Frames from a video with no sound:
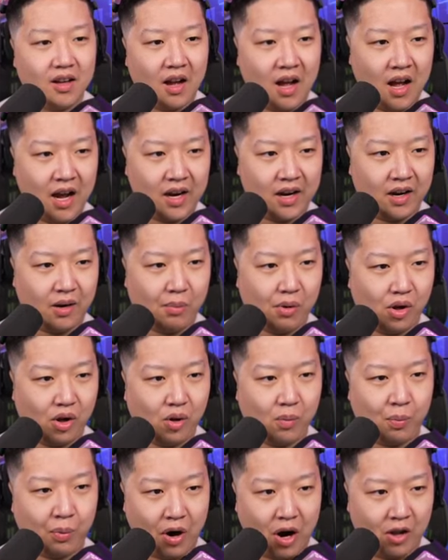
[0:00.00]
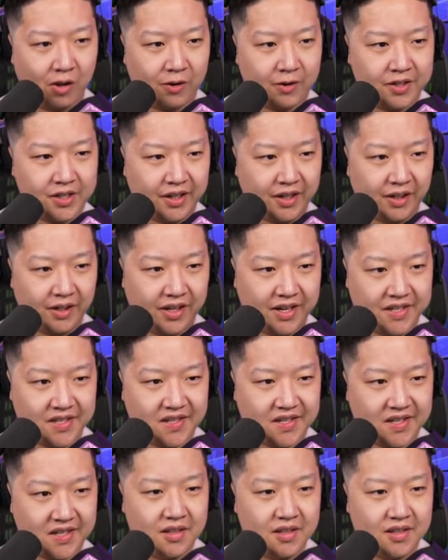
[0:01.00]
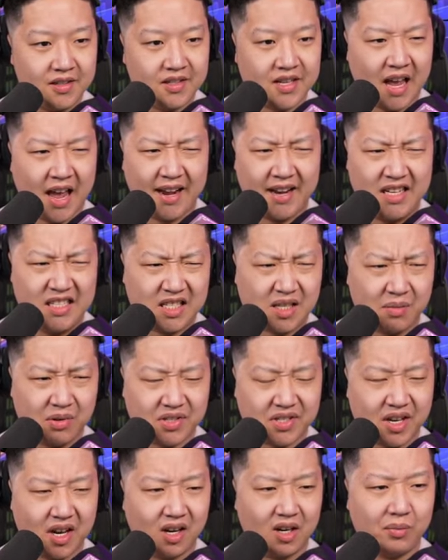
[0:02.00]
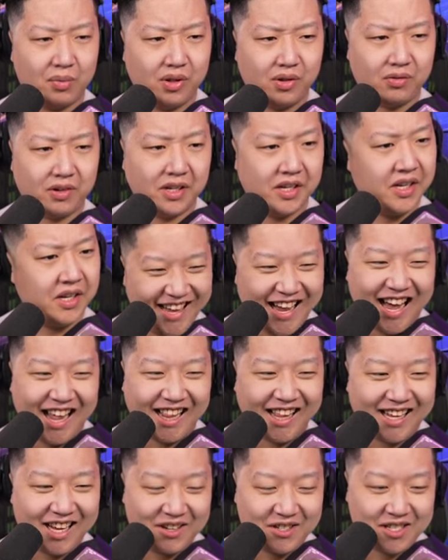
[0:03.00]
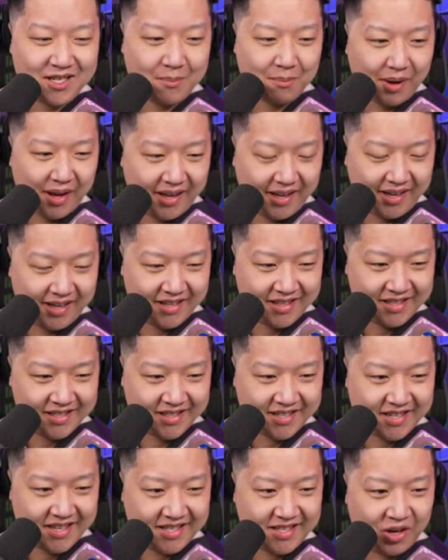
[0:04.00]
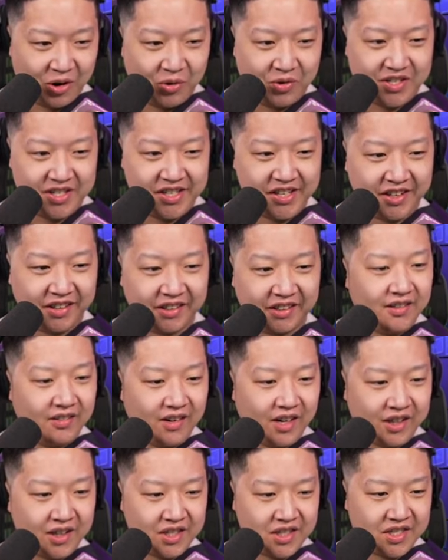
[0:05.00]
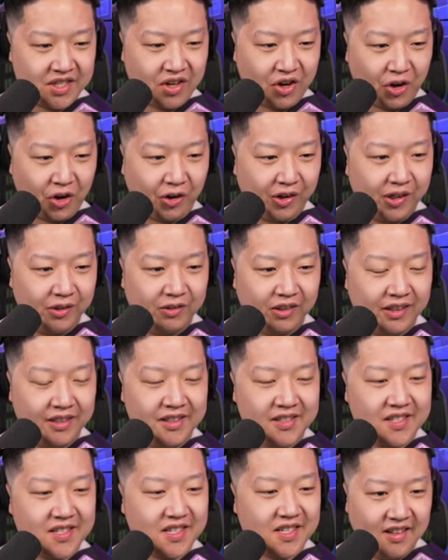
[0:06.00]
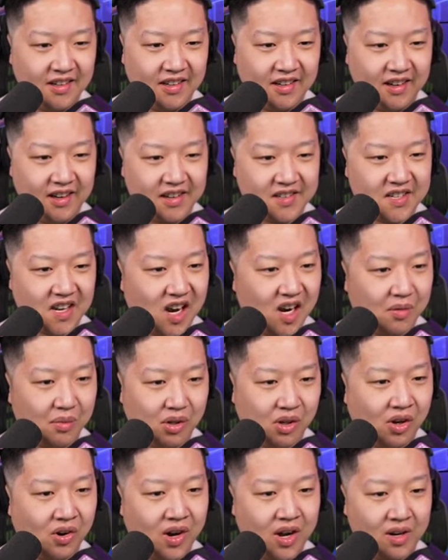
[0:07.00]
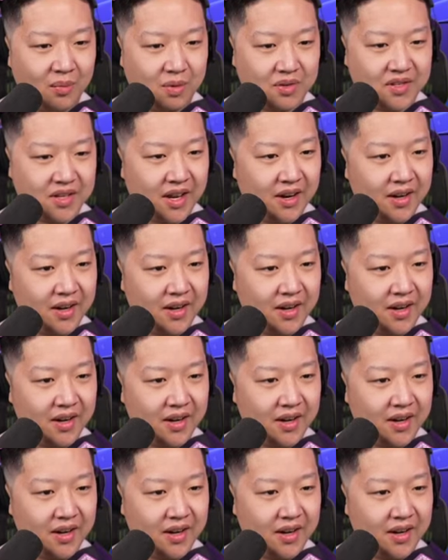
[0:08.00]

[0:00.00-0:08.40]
Huggable brawler tier list. Sandy's the most huggable, really? I like how Spike is its own tier. We got the scurry ones. Nita's huggable. Oh, one hundred percent.